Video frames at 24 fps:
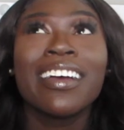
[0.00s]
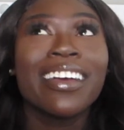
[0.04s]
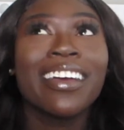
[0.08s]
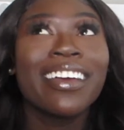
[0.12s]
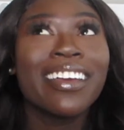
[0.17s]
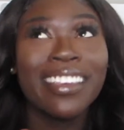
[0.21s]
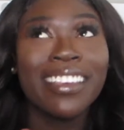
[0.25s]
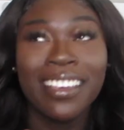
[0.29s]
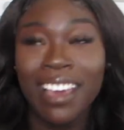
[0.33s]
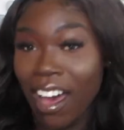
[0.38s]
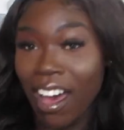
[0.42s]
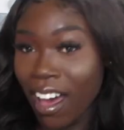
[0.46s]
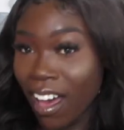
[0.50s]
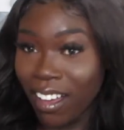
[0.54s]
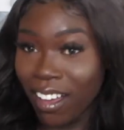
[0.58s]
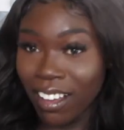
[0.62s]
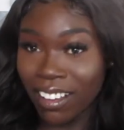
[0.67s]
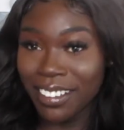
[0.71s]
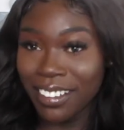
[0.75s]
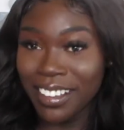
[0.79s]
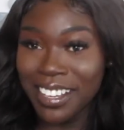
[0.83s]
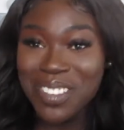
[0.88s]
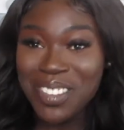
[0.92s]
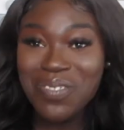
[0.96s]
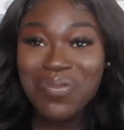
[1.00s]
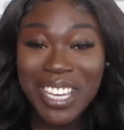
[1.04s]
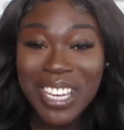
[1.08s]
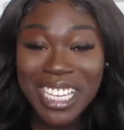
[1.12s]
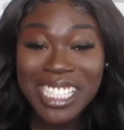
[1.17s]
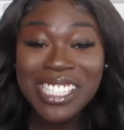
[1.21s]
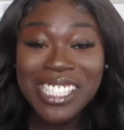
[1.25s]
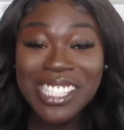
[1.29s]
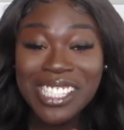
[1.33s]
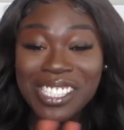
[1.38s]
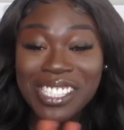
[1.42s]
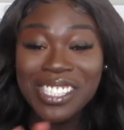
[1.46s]
y'all, it
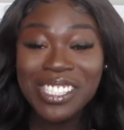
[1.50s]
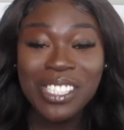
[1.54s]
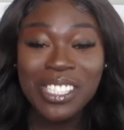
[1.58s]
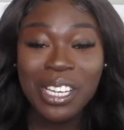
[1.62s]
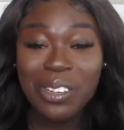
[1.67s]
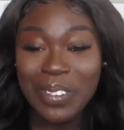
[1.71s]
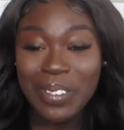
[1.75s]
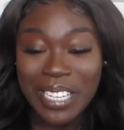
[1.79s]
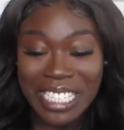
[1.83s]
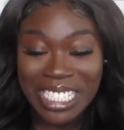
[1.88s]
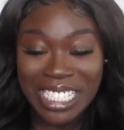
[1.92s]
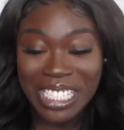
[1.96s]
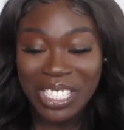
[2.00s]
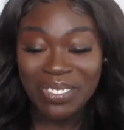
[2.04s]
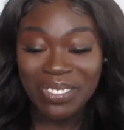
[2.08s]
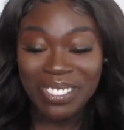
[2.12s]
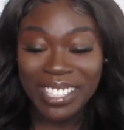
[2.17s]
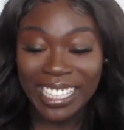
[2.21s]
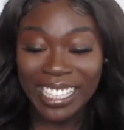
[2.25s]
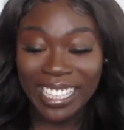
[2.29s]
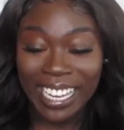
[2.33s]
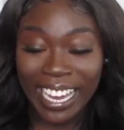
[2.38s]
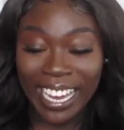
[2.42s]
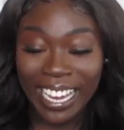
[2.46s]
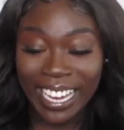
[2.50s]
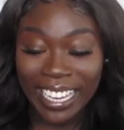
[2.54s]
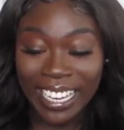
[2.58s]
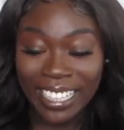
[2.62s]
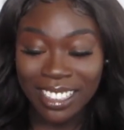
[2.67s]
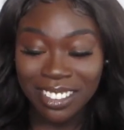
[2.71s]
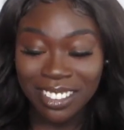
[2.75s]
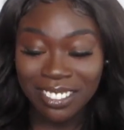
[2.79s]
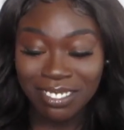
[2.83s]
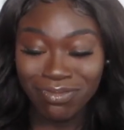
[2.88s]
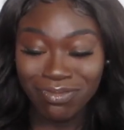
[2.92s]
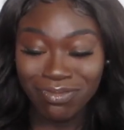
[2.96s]
means so much to me. Like,